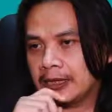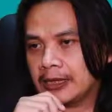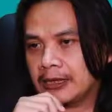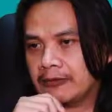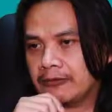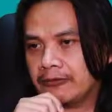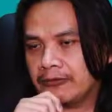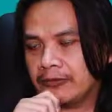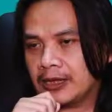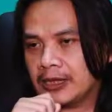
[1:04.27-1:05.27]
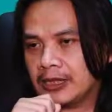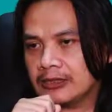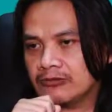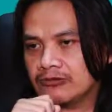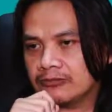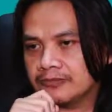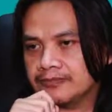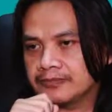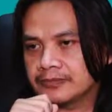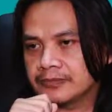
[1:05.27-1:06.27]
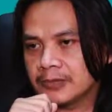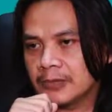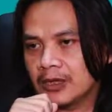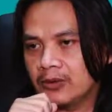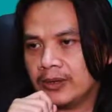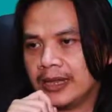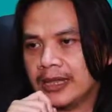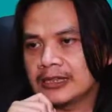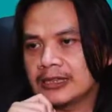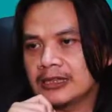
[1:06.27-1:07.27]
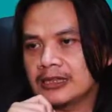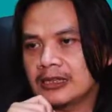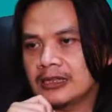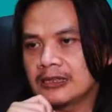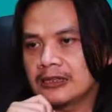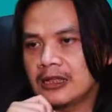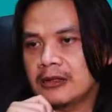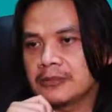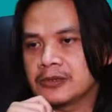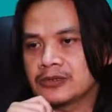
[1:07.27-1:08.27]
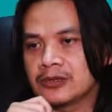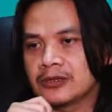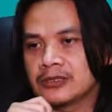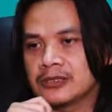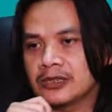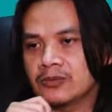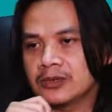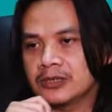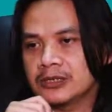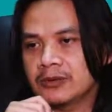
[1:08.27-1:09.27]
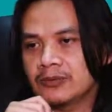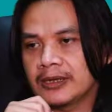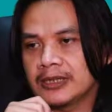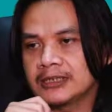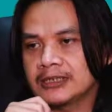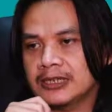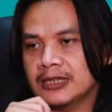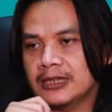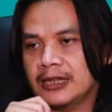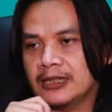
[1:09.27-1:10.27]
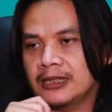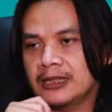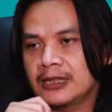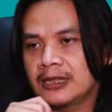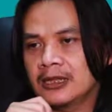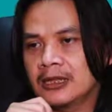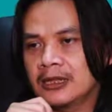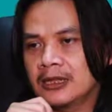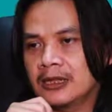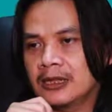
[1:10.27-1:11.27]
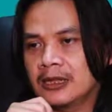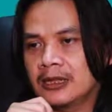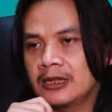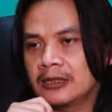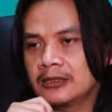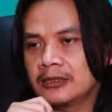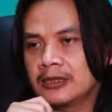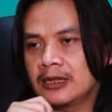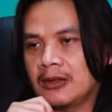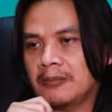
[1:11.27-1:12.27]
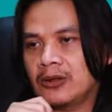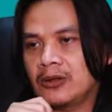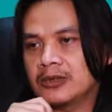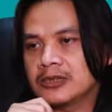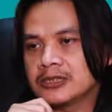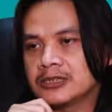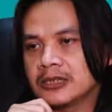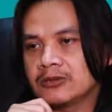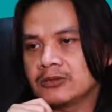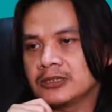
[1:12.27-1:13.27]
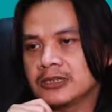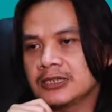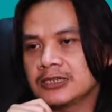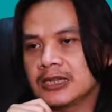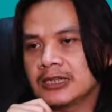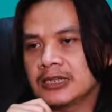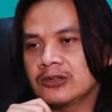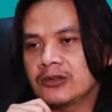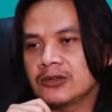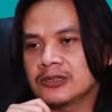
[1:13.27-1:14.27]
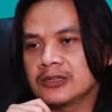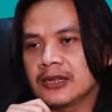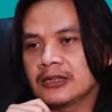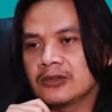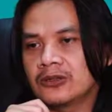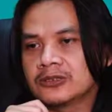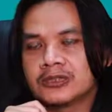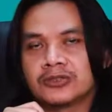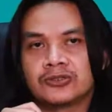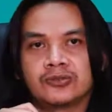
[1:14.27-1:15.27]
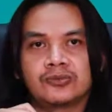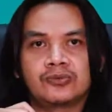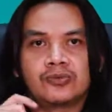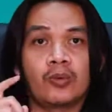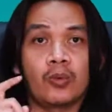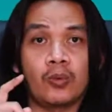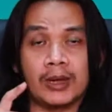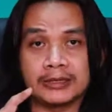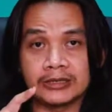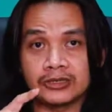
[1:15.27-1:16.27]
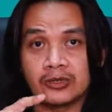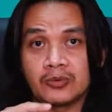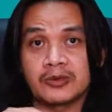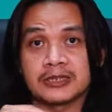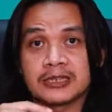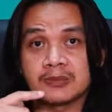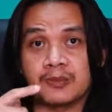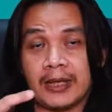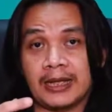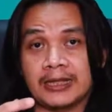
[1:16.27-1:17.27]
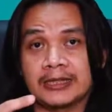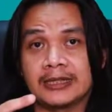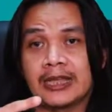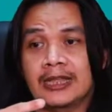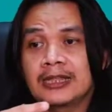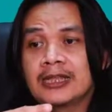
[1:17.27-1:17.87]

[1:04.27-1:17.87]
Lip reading: if we look at the numbers on the sequence, we can see that the number on this sequence is getting closer and closer to 1. So we suspect that